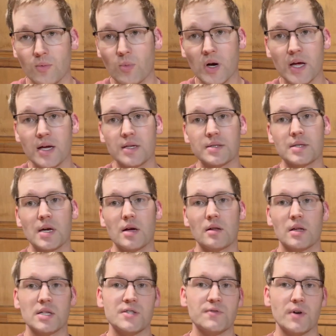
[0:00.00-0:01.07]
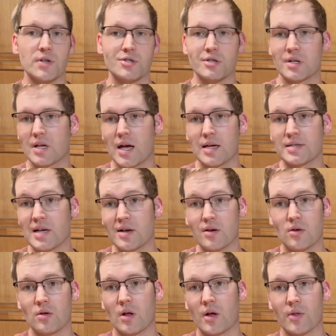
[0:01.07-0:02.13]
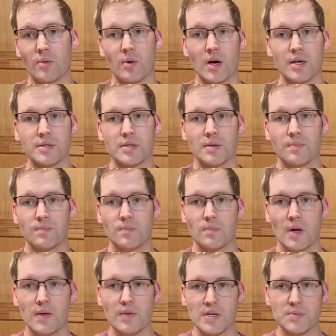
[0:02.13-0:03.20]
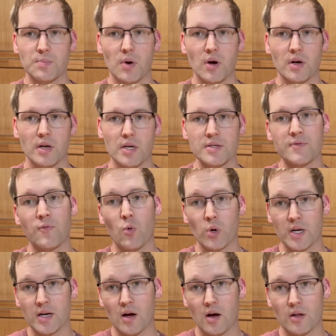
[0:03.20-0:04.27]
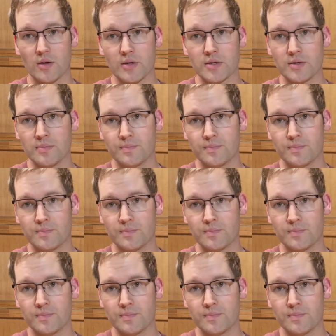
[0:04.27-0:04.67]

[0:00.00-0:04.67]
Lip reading: what I can tell, it's functionally identical otherwise. And this part is $40.